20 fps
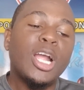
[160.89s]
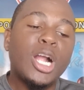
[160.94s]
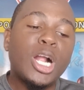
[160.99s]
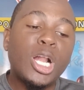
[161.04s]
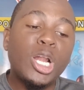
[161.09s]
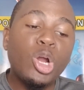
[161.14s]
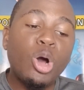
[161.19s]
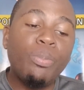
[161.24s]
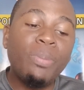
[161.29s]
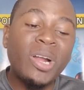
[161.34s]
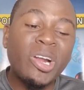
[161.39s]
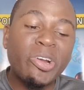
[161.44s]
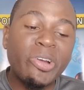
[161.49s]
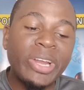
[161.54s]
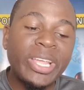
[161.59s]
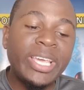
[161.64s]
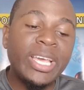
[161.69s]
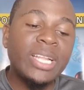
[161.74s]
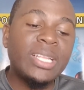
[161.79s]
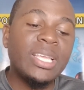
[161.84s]
Club
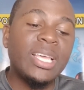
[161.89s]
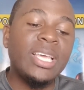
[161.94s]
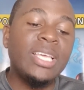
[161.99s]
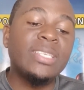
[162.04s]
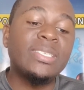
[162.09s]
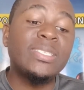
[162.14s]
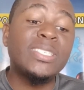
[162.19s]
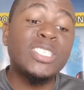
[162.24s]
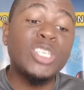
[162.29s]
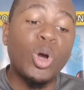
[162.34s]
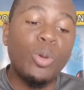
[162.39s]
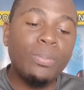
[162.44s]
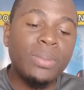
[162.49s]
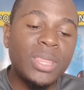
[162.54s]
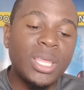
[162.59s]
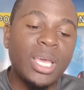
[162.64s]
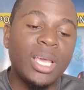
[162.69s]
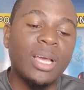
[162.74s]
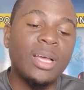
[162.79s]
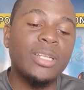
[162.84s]
cricket is
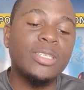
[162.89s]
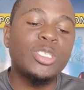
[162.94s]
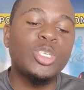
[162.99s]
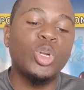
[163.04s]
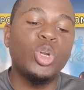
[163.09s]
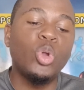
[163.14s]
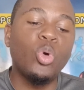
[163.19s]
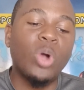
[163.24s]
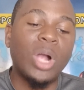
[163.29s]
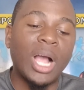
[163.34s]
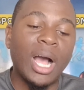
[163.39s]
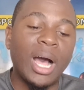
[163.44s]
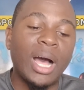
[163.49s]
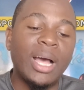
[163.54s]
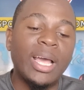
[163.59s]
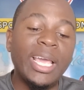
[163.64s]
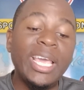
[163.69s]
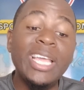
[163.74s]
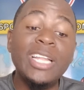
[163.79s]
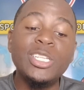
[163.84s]
something to look
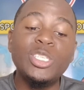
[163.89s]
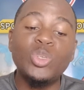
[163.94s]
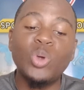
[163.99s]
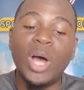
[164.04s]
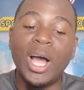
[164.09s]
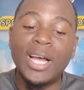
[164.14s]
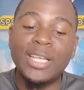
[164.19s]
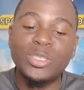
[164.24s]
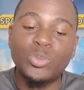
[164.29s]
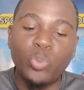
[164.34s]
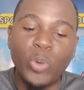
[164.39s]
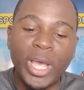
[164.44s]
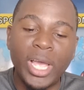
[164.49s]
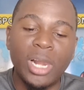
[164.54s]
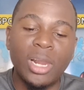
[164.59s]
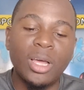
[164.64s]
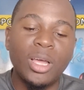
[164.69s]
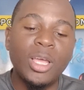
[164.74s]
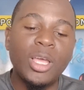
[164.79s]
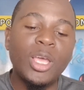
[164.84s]
into as
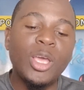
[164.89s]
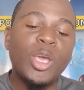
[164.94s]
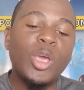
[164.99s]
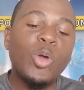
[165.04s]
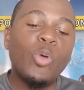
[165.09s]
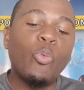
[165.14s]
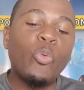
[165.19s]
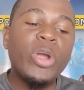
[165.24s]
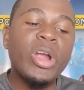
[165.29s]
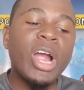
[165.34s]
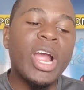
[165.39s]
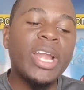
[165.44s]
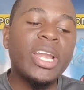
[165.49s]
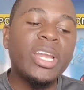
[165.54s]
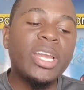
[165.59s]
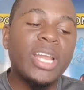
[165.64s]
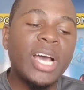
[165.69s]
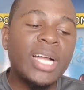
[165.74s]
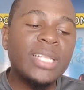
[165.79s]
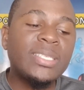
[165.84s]
well. We are
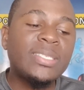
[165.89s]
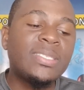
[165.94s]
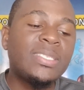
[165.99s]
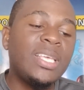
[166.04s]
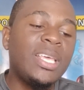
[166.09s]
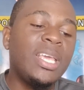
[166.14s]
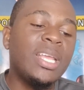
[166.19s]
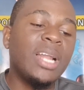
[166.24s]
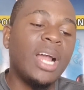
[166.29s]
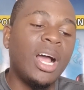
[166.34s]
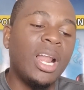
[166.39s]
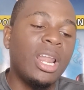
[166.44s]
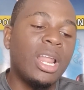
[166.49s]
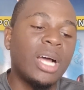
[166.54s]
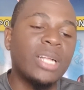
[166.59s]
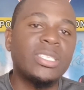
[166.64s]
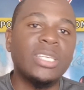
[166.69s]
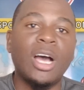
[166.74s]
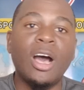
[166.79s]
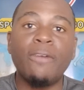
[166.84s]
not seeing a
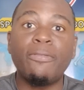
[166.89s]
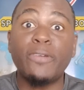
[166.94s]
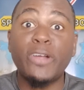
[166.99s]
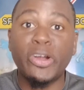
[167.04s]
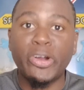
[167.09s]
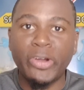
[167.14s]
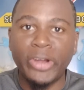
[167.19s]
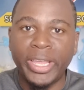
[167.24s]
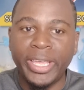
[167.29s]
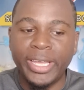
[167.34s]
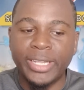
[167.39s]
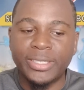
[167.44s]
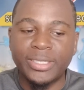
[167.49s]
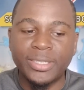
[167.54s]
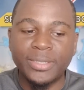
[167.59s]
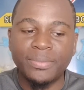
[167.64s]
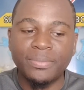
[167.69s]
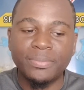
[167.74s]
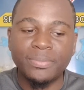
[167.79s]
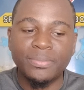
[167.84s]
lot of
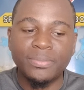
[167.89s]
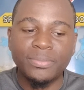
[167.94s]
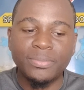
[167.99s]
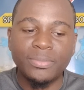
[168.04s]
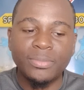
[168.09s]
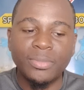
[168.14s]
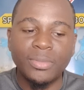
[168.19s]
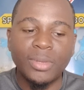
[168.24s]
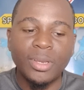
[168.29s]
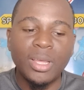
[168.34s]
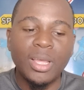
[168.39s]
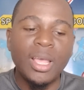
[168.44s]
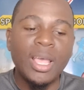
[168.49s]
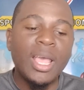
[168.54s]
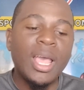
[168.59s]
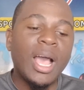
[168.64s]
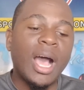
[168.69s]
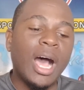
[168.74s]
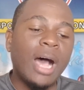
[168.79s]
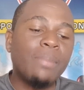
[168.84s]
cricket.
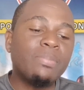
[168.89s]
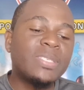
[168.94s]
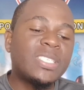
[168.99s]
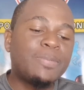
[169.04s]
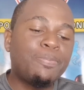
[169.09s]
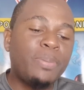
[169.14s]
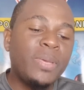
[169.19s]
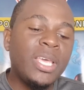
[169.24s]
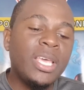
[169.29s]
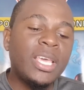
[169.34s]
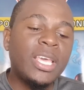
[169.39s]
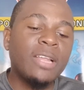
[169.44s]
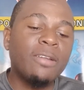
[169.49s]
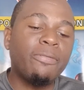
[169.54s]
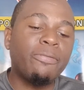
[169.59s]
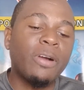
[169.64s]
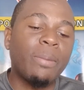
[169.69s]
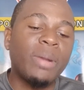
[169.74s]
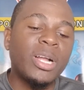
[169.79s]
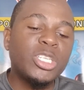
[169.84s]
I'm
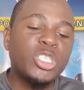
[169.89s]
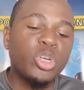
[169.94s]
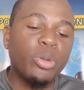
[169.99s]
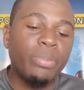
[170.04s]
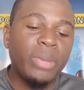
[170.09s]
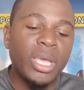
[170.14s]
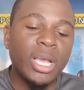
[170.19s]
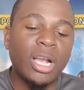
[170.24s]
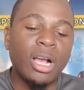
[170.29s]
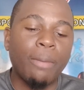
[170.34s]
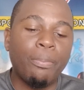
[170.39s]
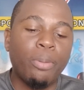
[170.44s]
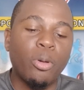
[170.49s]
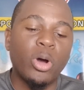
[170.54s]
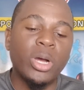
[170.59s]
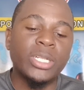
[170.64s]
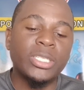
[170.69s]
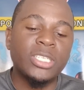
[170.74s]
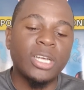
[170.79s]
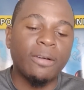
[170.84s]
speaking from a Jamaica
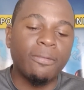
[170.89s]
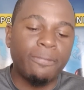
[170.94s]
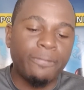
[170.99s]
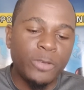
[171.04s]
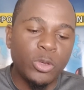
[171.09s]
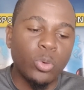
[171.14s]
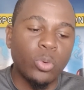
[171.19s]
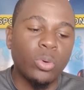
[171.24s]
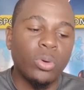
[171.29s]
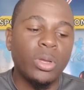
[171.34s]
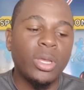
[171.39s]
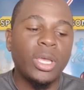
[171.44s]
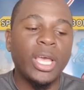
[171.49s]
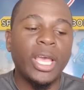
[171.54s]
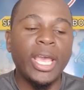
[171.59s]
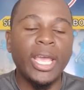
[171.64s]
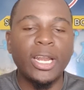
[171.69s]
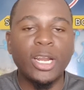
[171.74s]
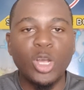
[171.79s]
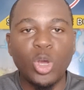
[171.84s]
point of view,
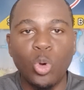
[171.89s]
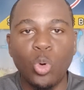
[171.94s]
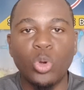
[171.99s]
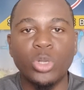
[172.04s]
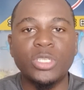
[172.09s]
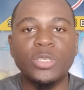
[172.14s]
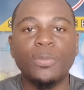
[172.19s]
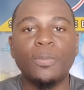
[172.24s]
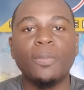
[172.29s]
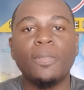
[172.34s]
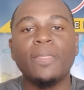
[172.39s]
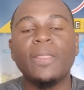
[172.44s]
end quote.